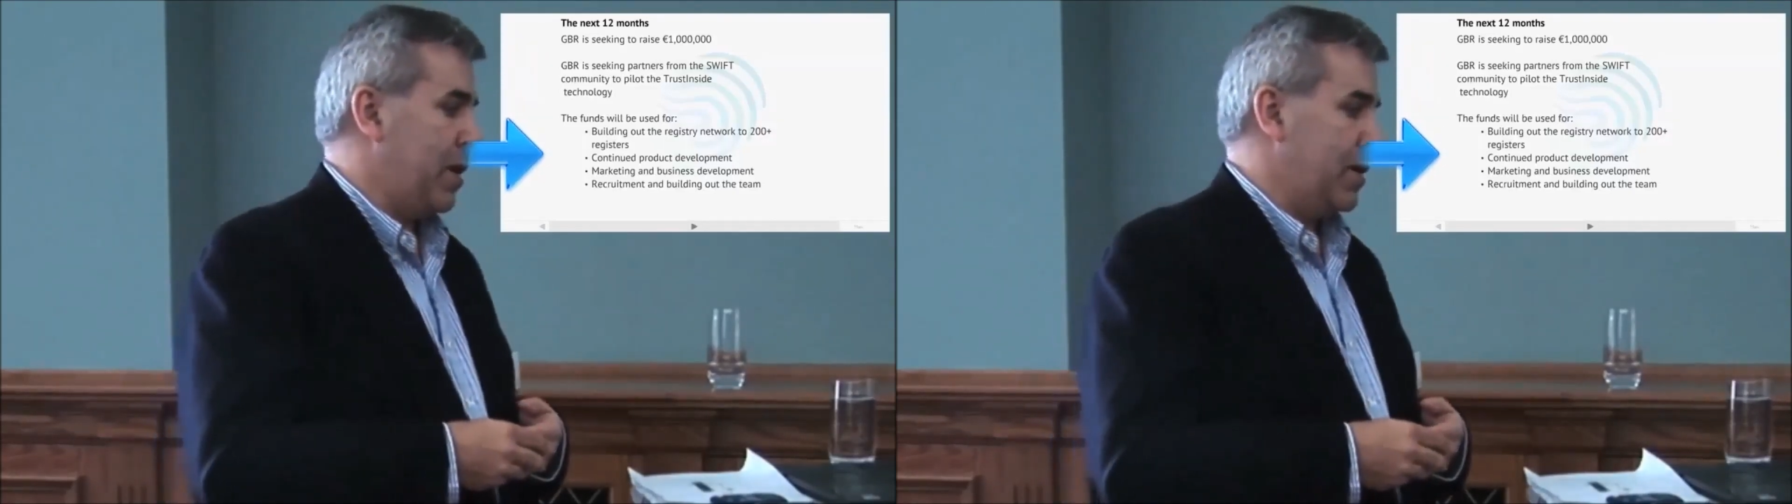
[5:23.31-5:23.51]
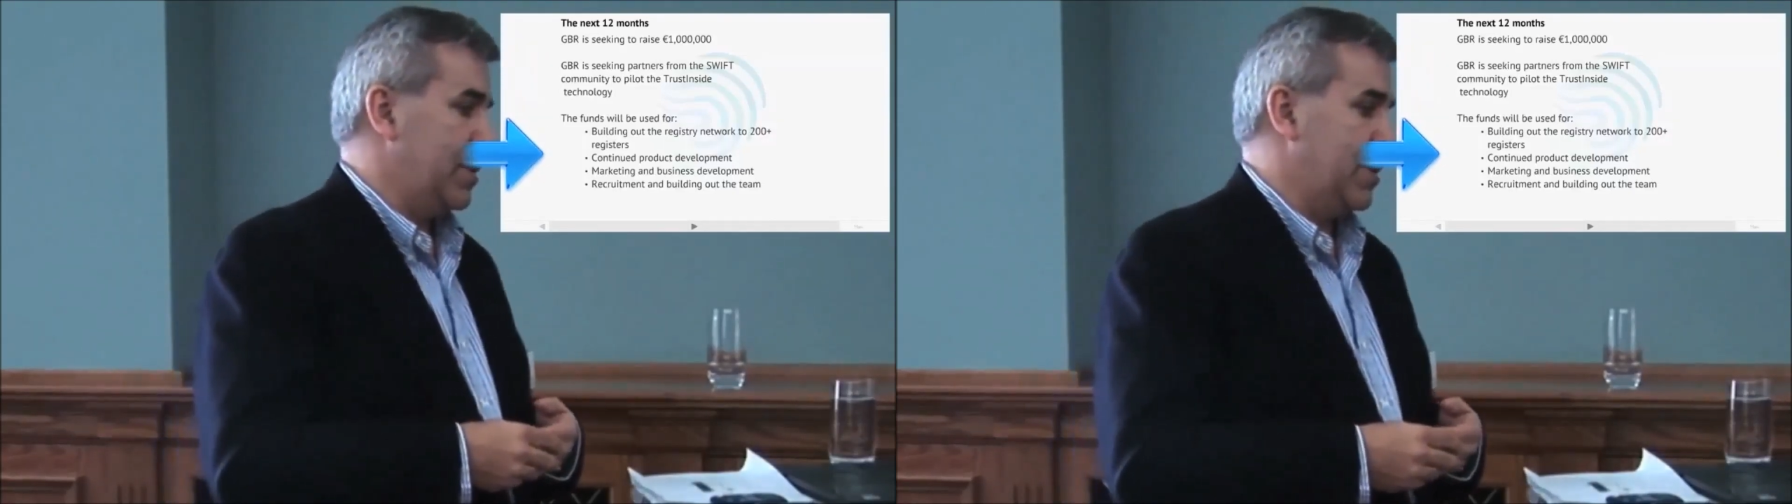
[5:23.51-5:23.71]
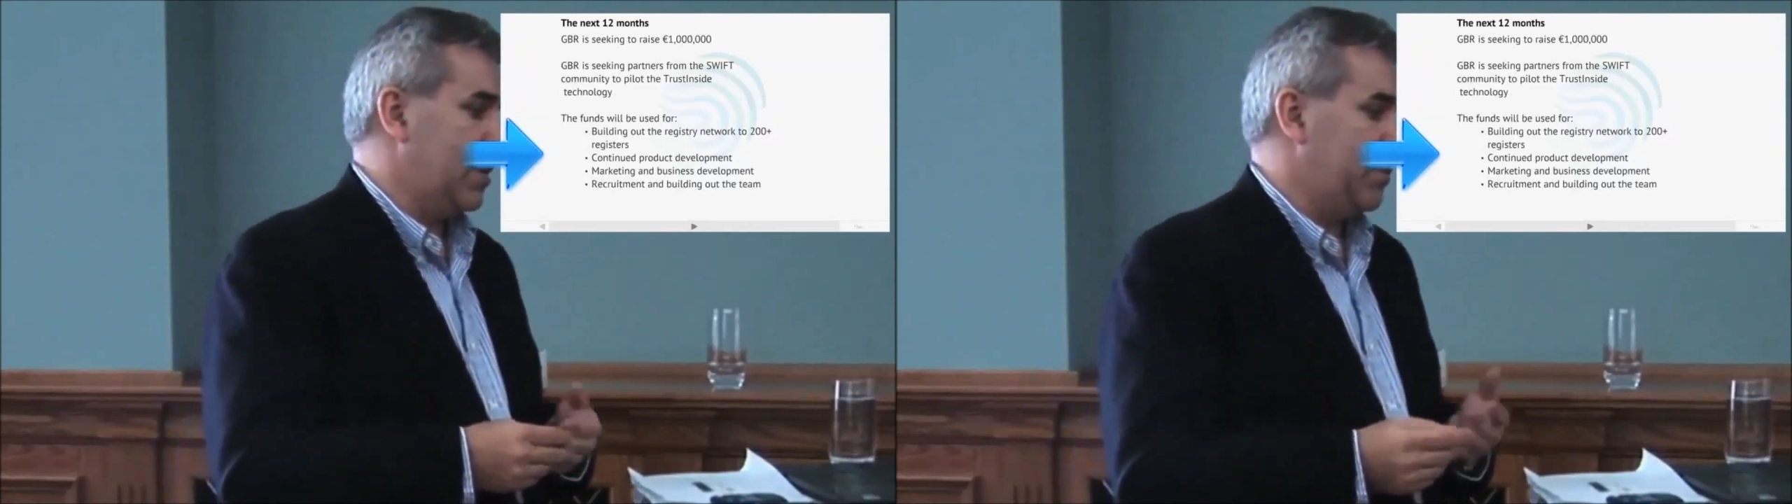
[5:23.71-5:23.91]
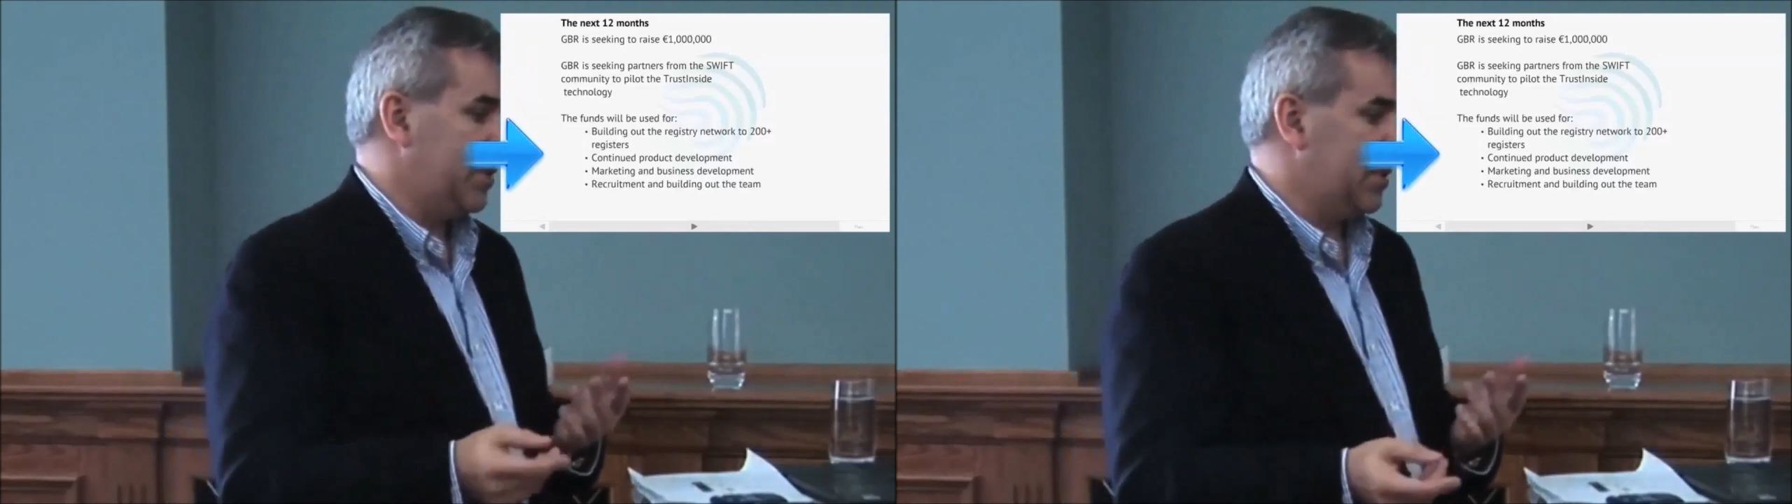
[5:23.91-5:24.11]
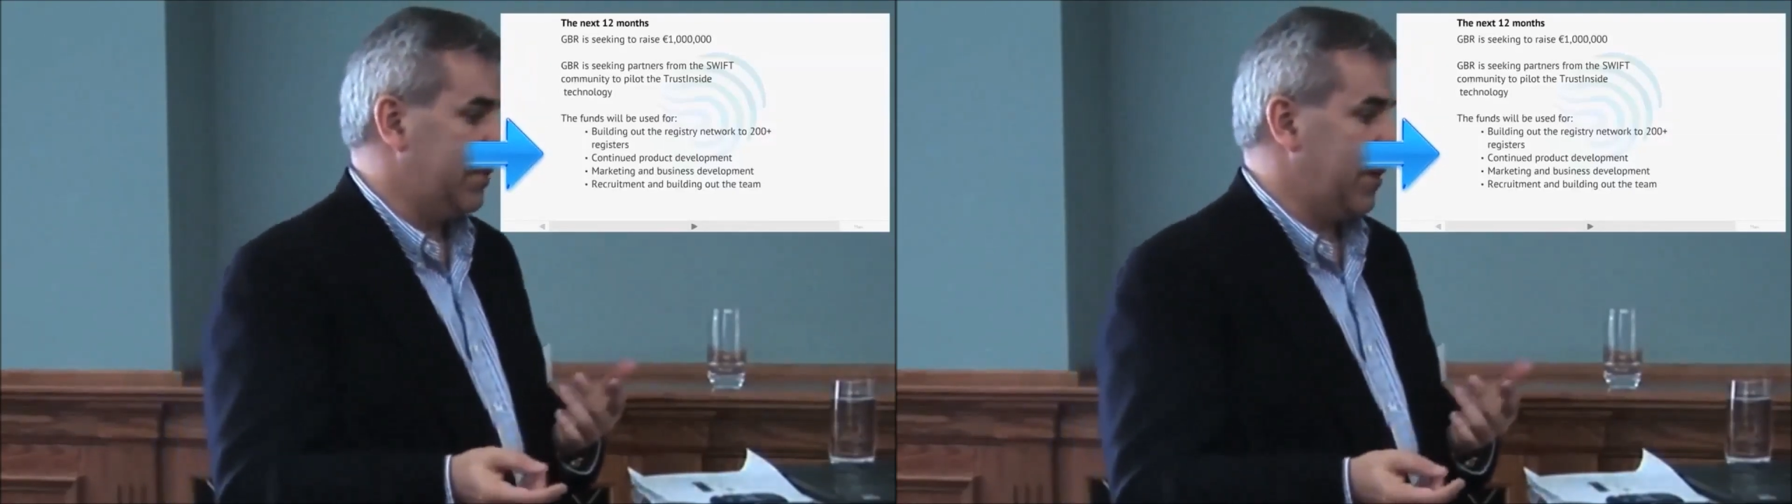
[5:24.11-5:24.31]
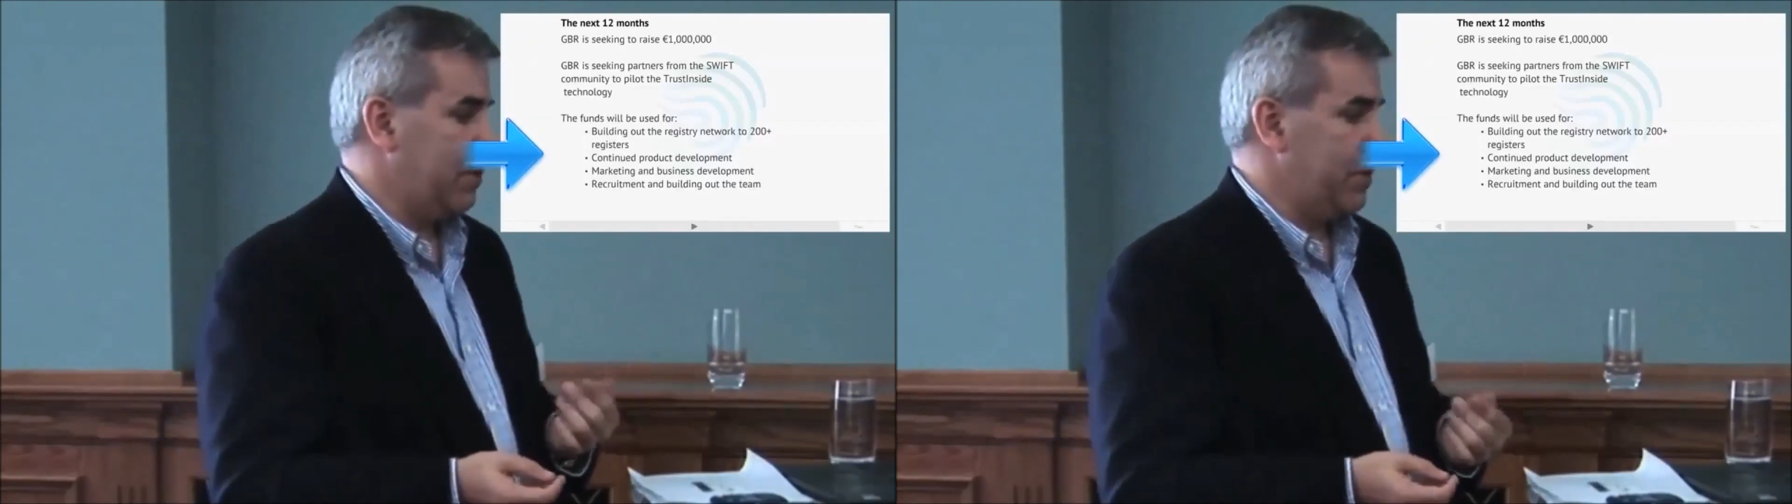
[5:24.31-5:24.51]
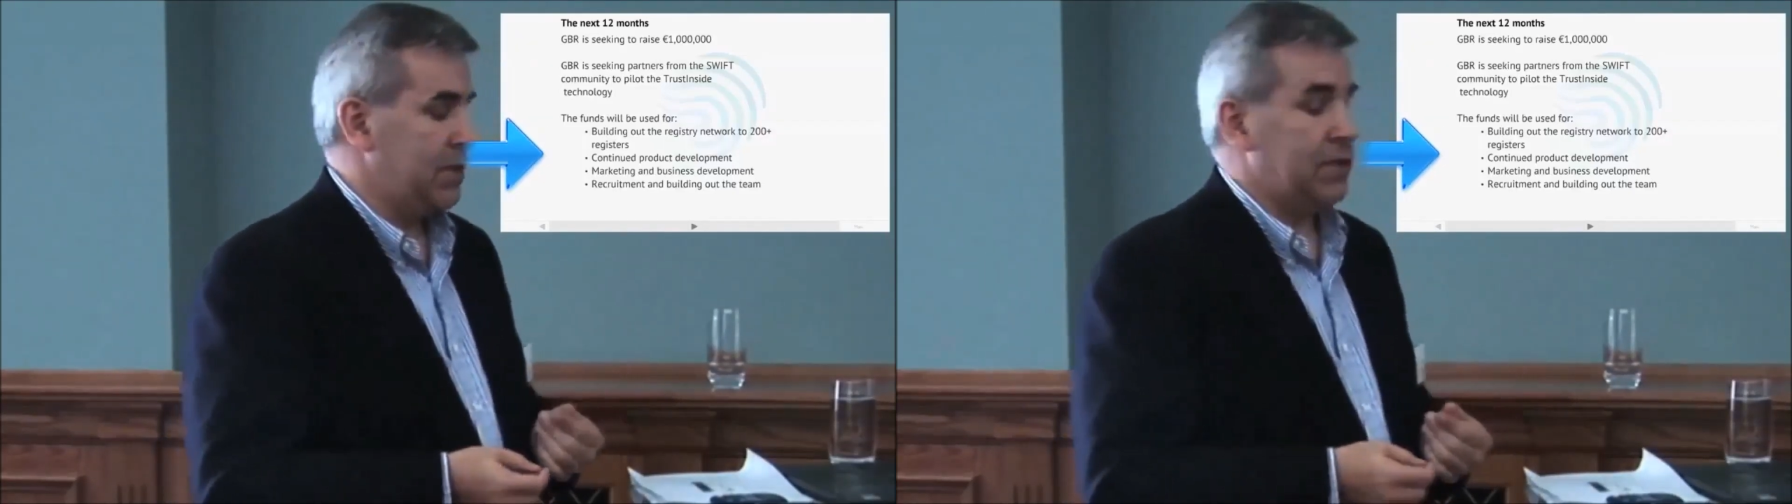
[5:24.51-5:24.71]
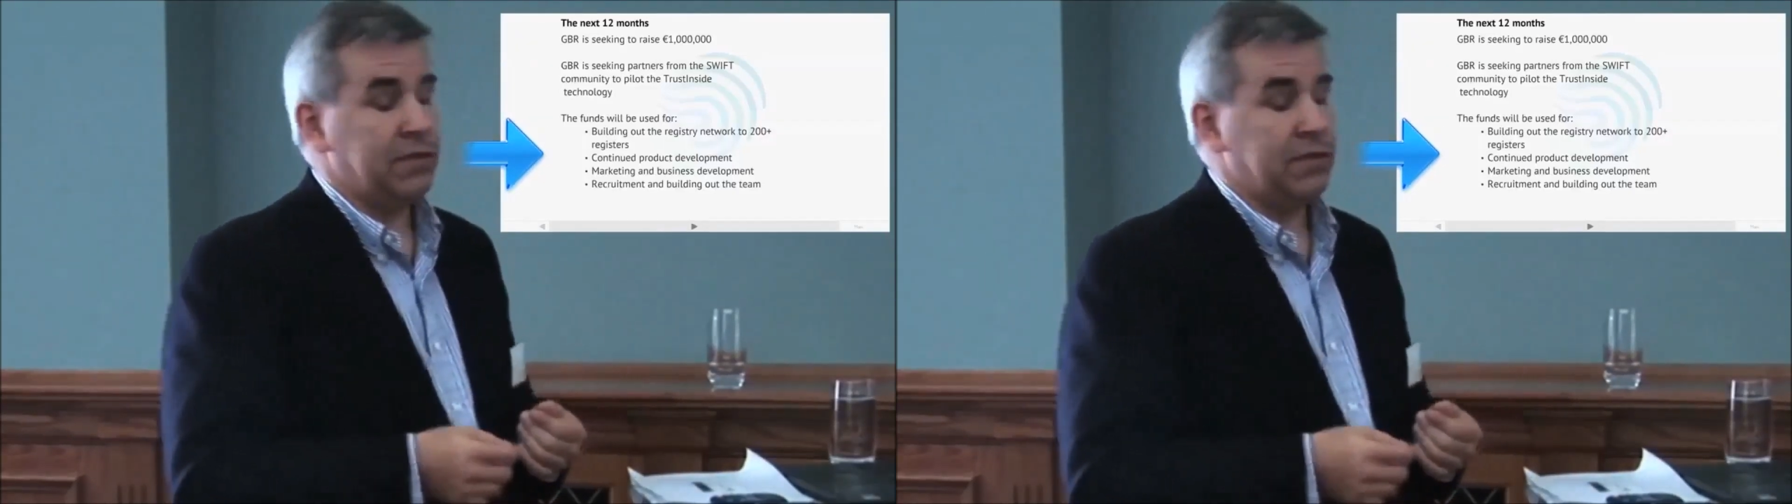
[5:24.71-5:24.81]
marketing and our business development,